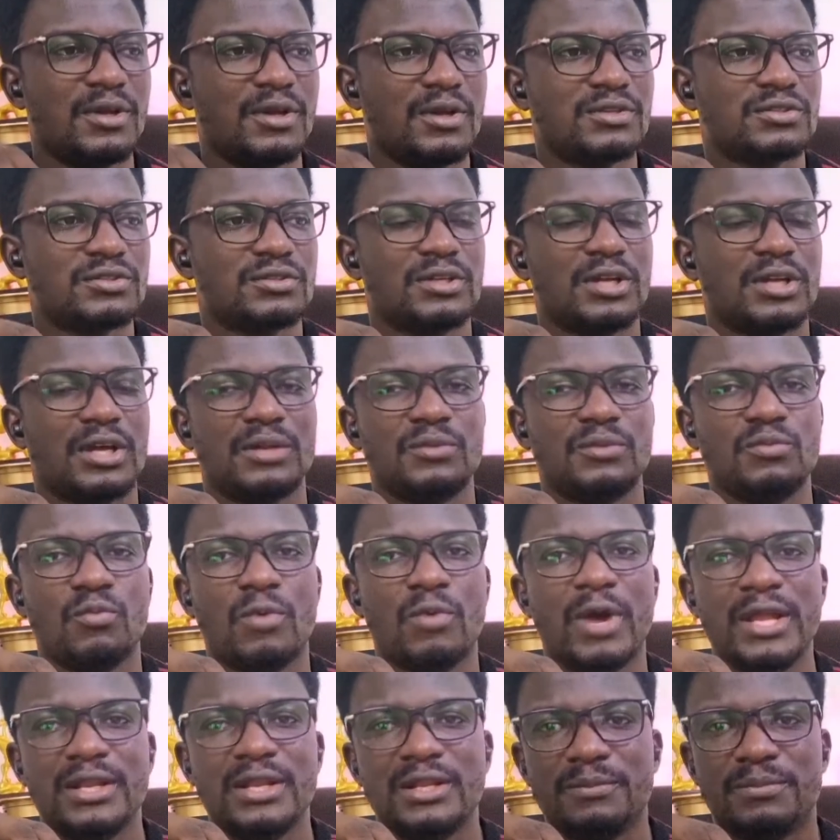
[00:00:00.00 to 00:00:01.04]
so that
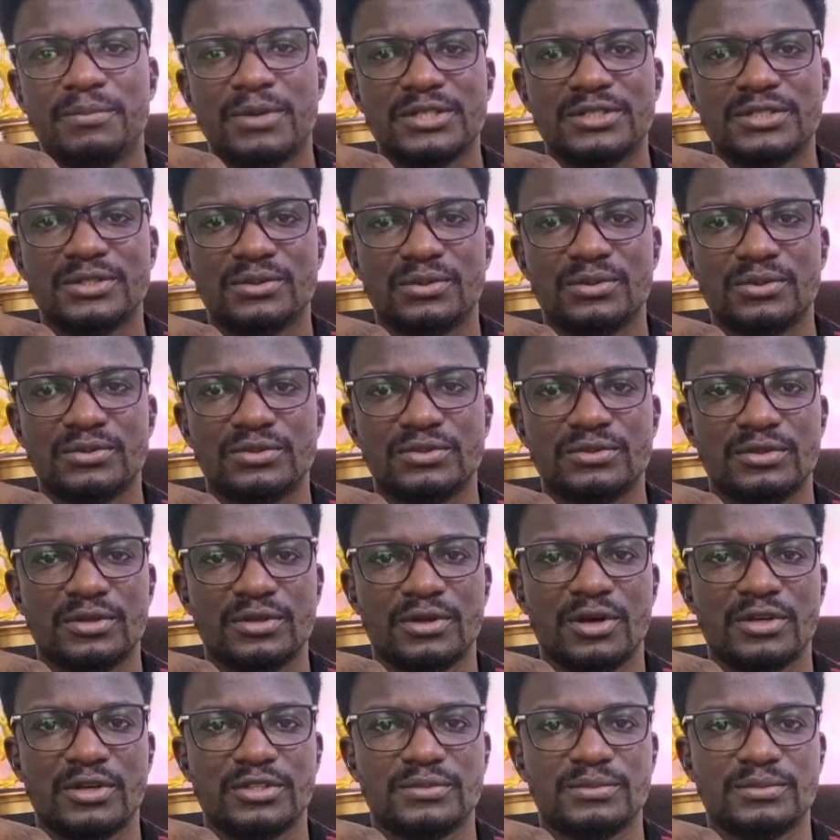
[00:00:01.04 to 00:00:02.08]
when the person goes to the
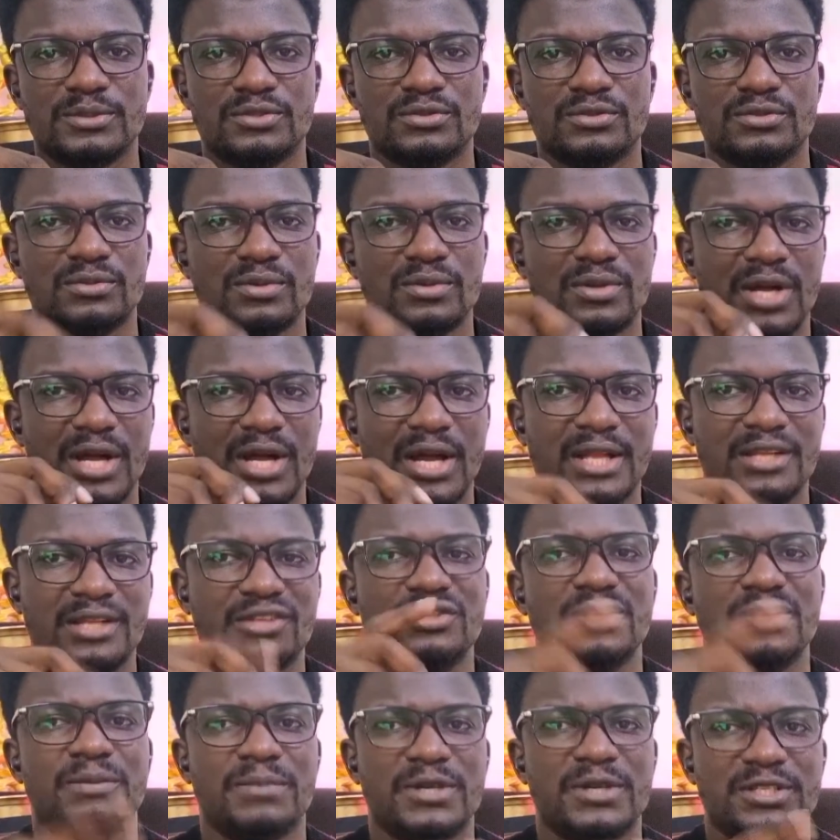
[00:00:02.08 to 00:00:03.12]
hospital, and
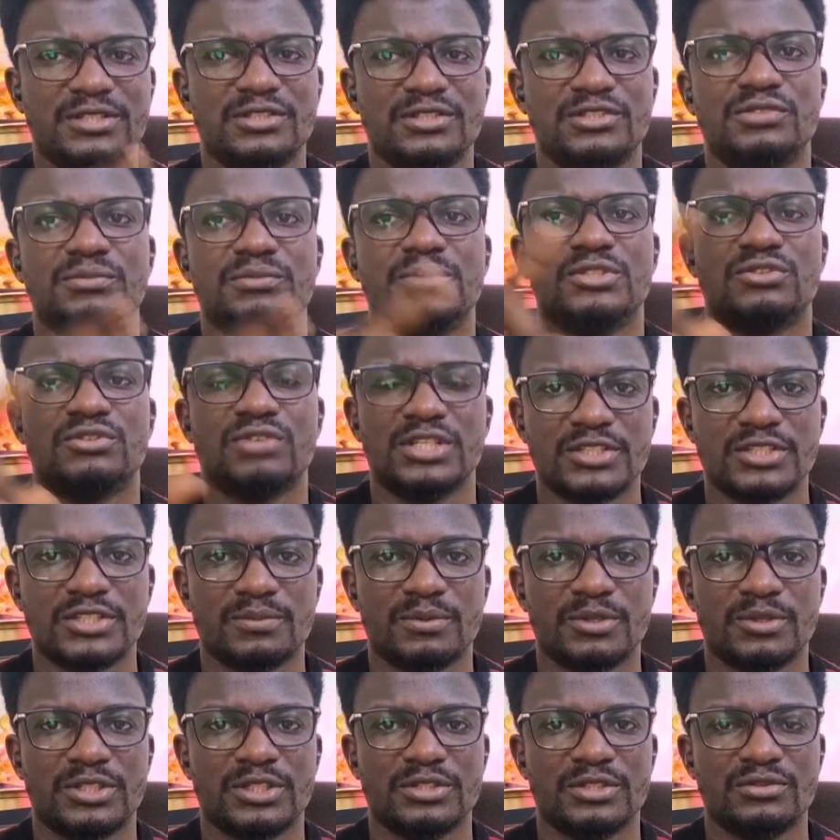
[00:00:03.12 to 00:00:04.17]
the person should be
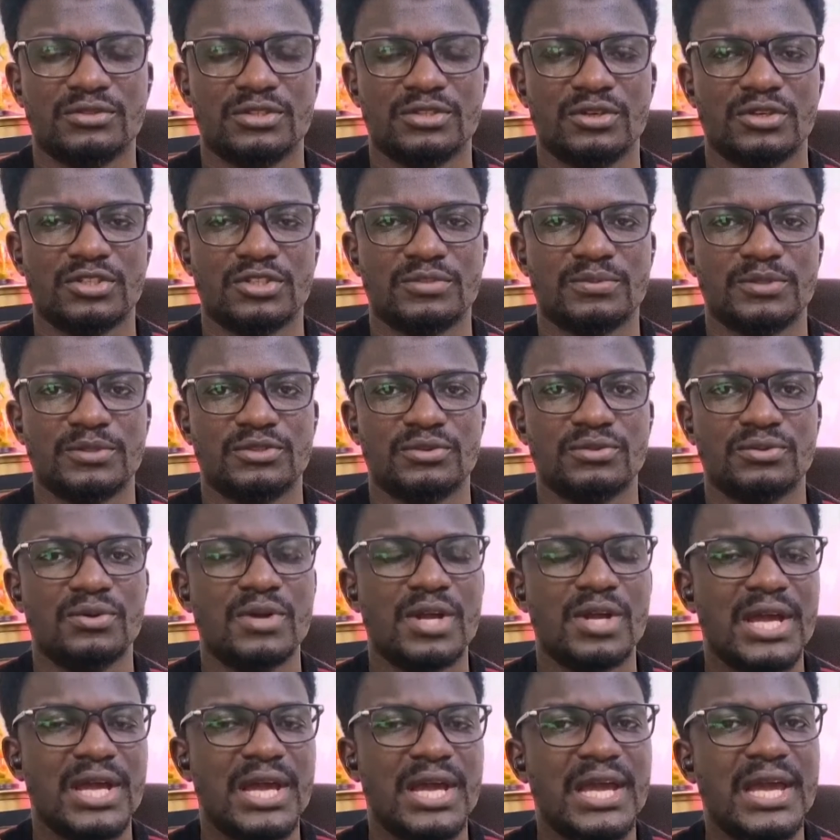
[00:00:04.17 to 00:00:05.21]
transported to the hospital
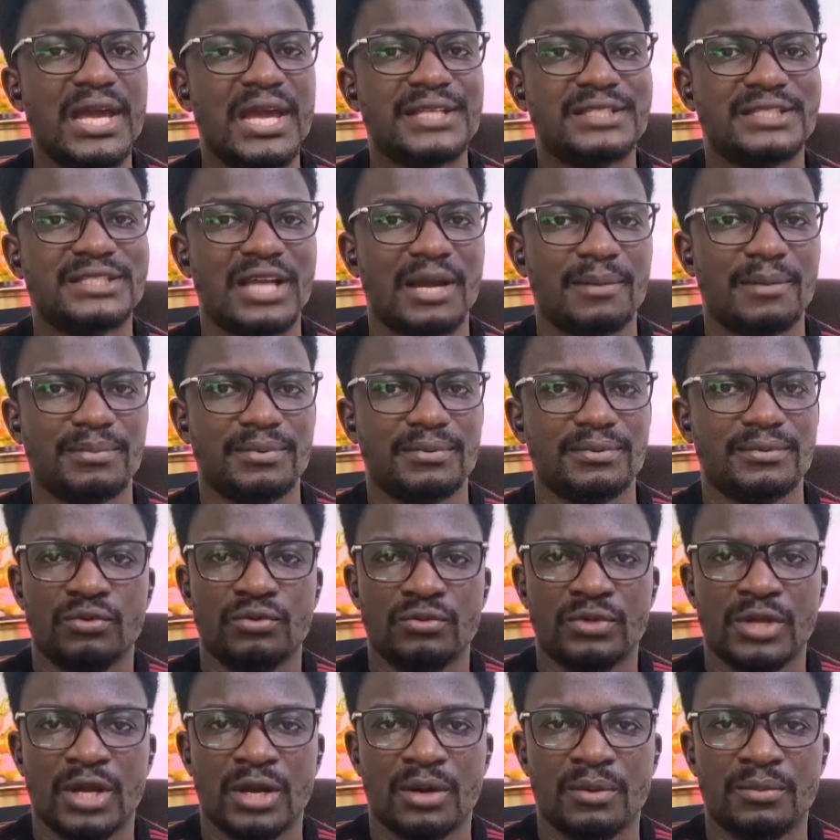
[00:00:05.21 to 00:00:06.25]
ASAP, you
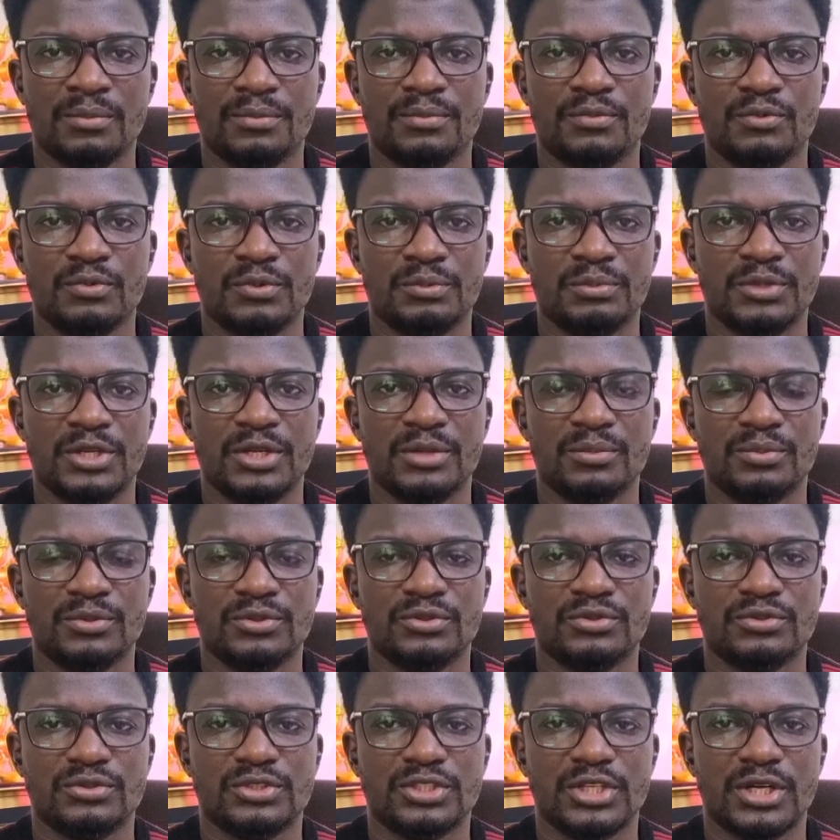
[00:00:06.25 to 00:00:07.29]
now will be able
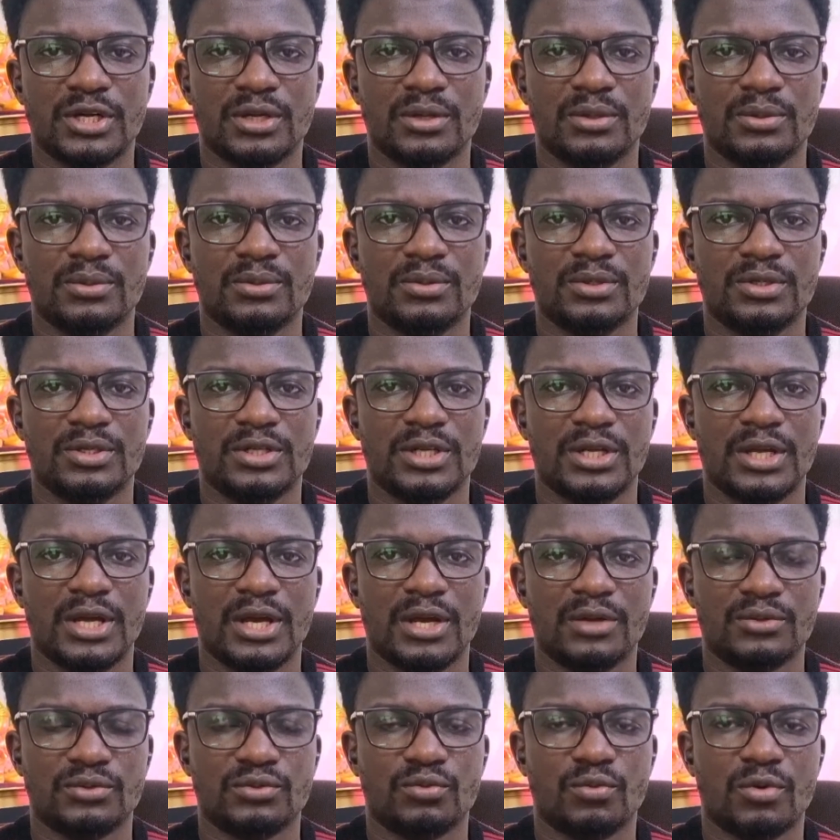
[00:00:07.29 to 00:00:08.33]
to tell the
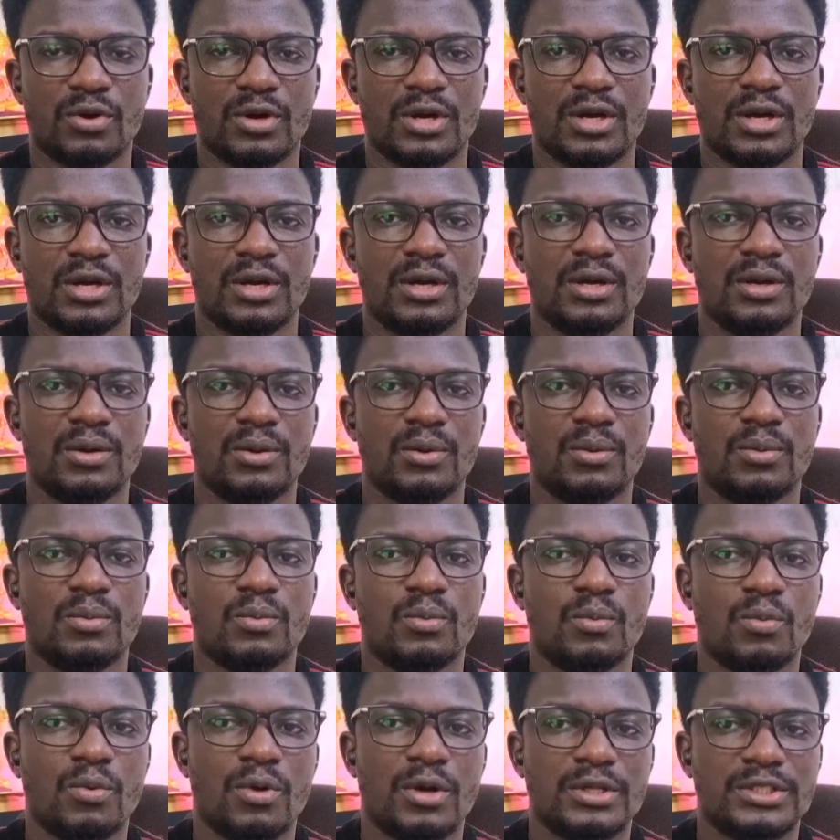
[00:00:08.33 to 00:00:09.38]
health worker
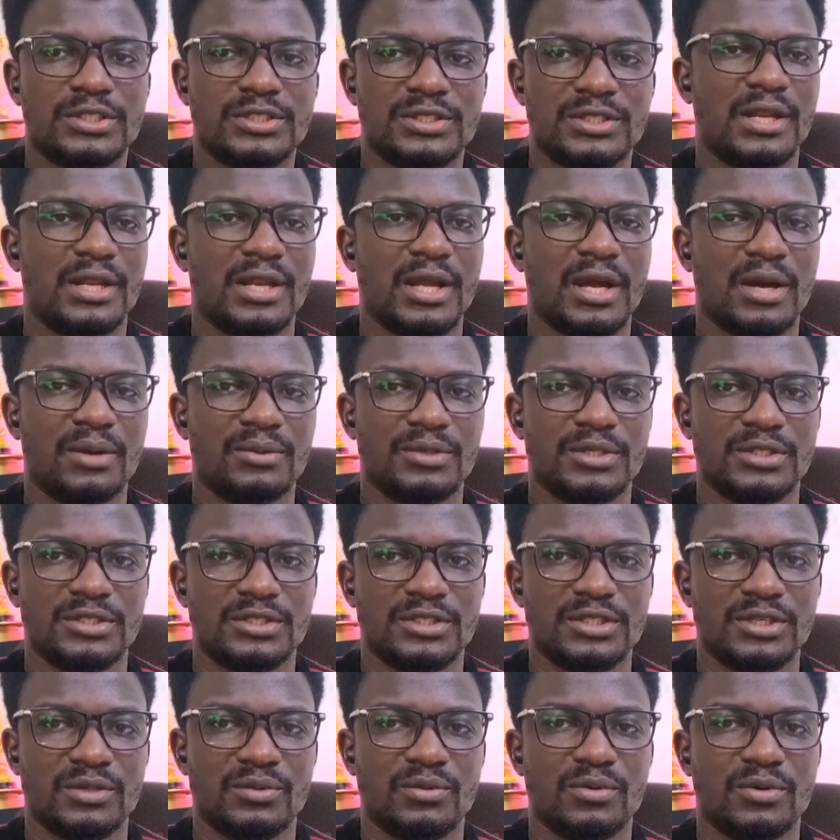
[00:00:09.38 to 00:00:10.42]
what and how the
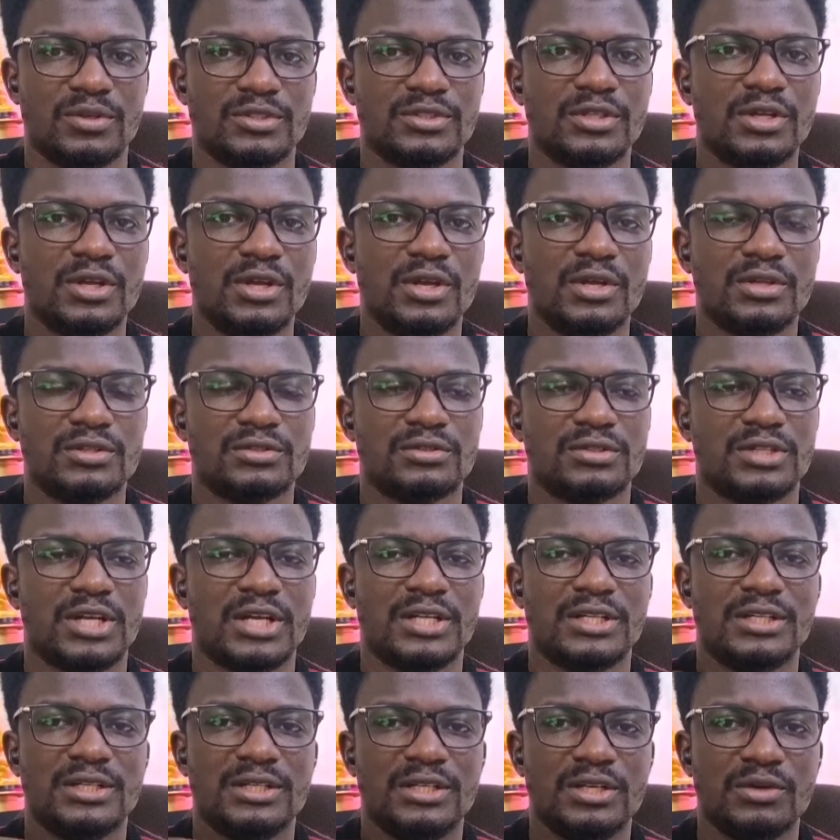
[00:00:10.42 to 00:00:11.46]
snake was, so that
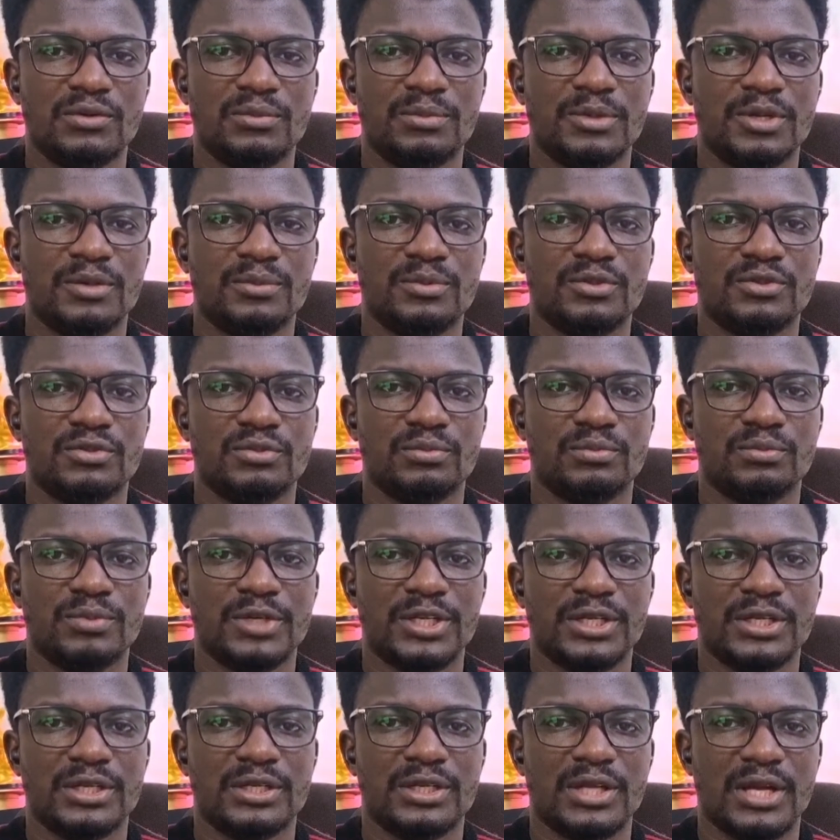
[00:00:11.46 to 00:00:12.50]
they will be able to
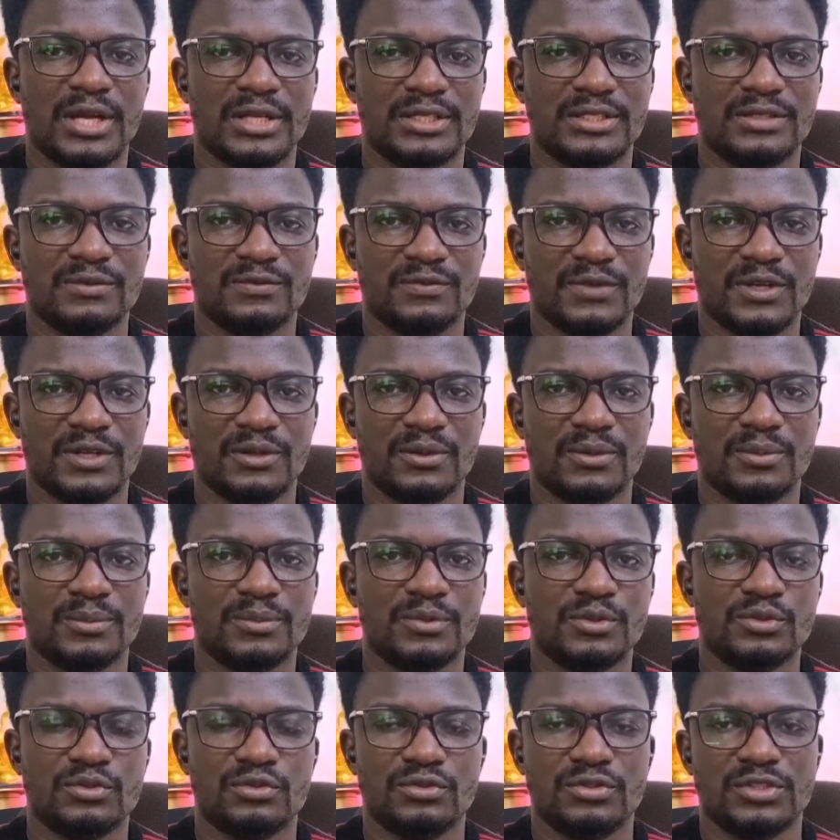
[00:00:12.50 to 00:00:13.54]
bring the antivenom
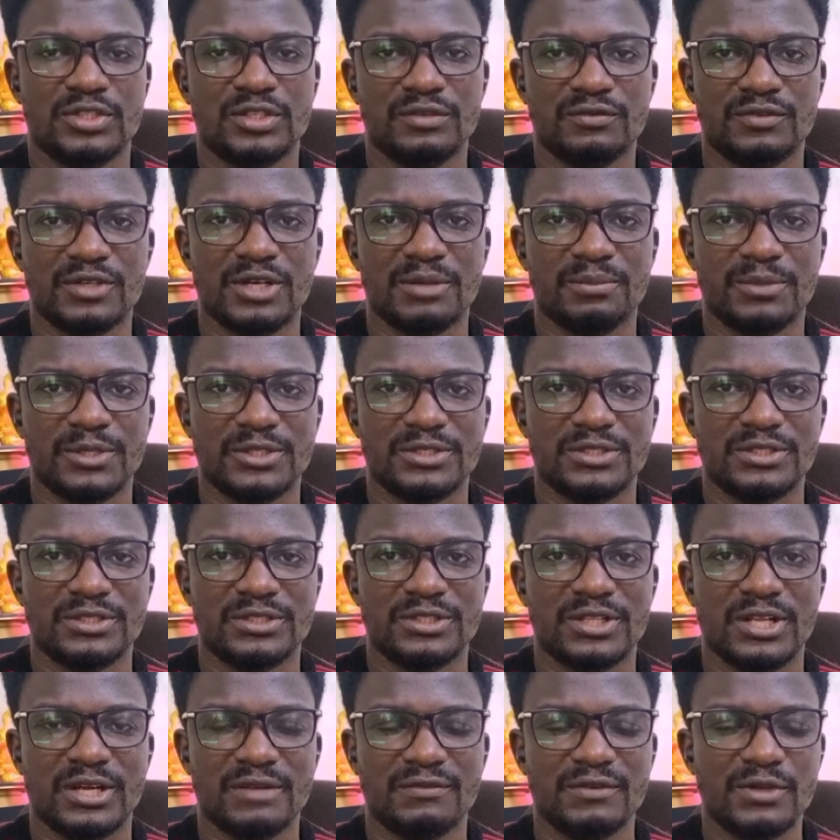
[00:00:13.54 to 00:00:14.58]
to save that
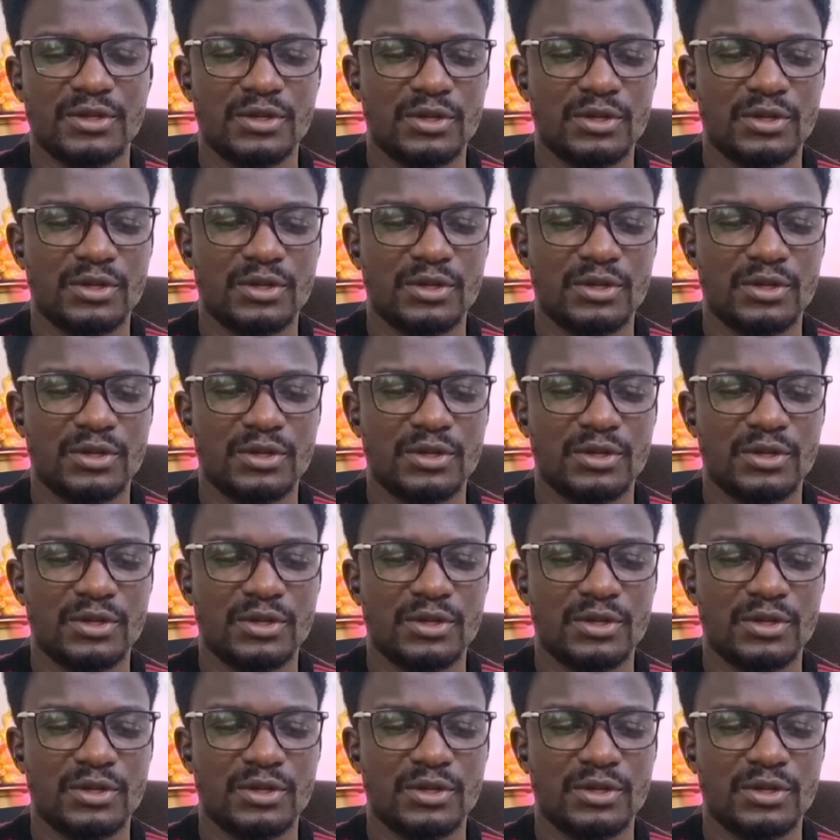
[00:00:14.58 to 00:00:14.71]
person's life.